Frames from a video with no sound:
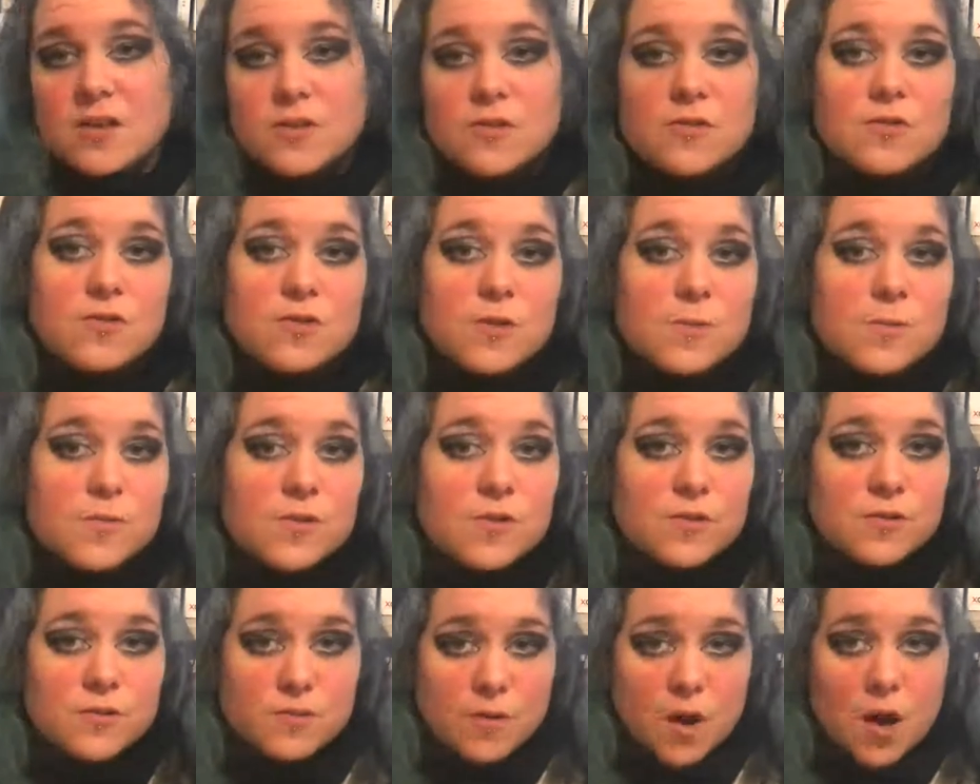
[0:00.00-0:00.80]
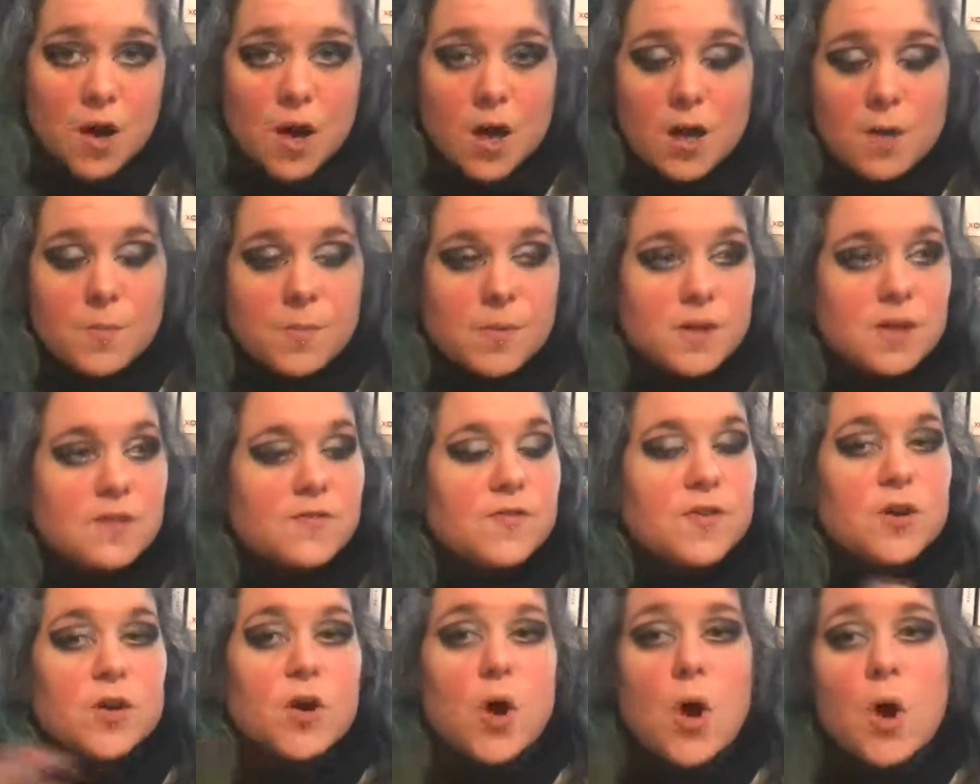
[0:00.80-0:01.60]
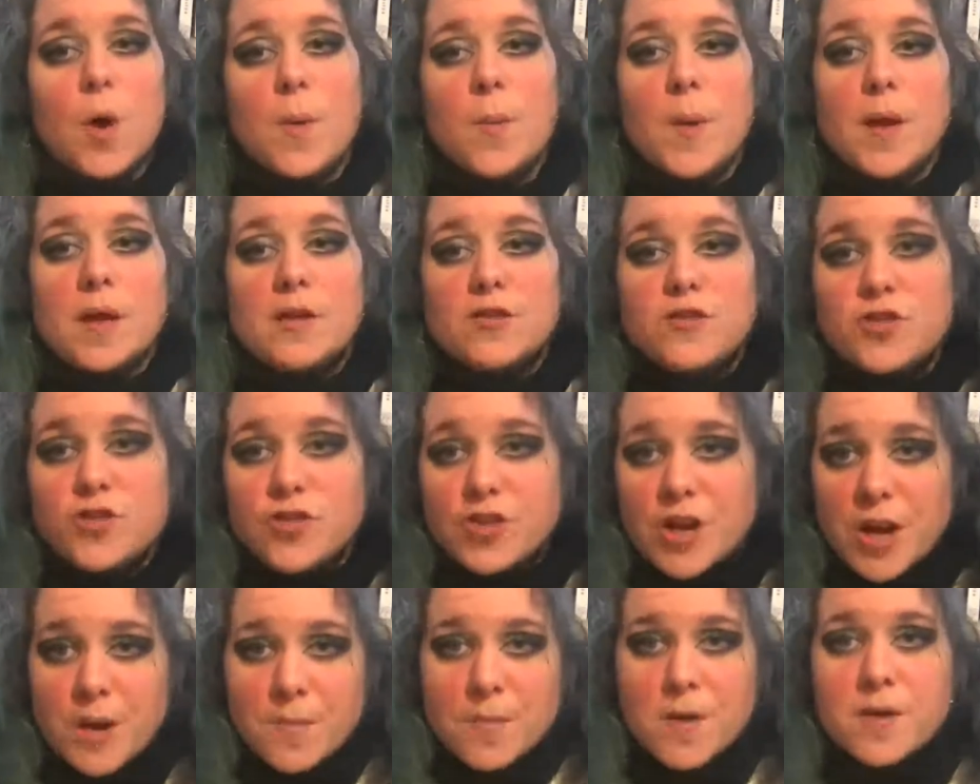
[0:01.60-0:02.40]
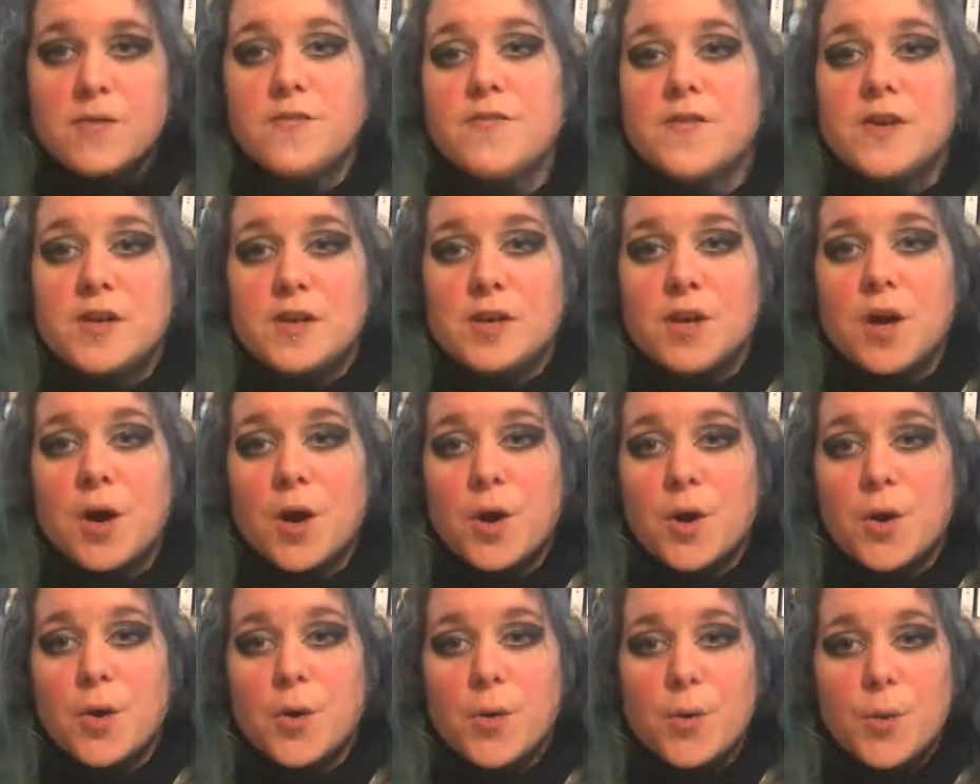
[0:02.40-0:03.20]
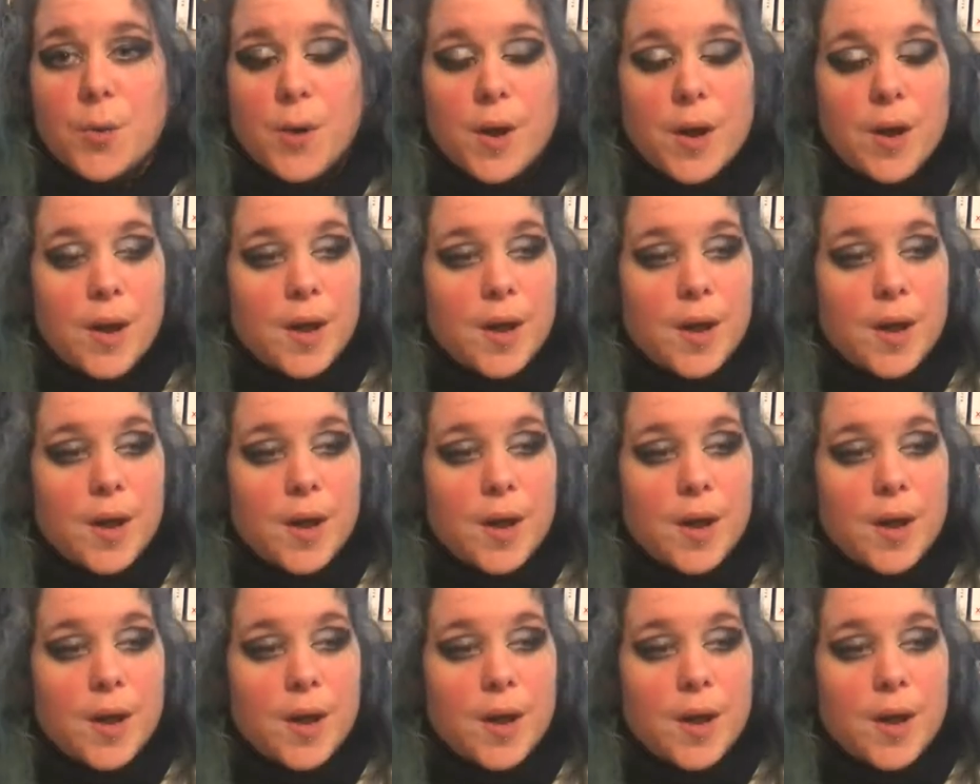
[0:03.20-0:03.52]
to subscribe, leave a comment, share my video.